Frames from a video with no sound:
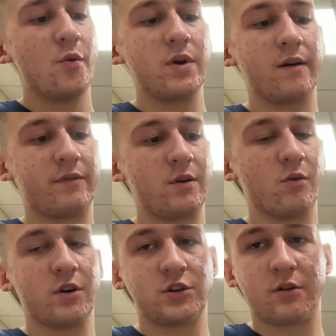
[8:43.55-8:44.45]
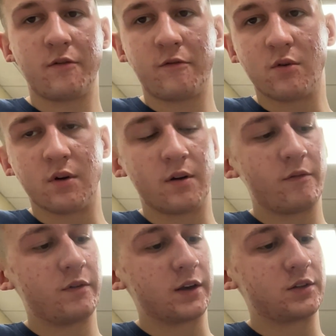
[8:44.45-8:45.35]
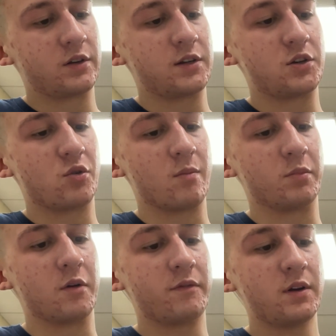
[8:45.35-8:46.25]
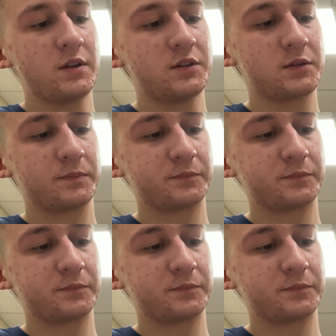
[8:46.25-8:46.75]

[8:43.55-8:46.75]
we have the origin for flexor digitorum profundus.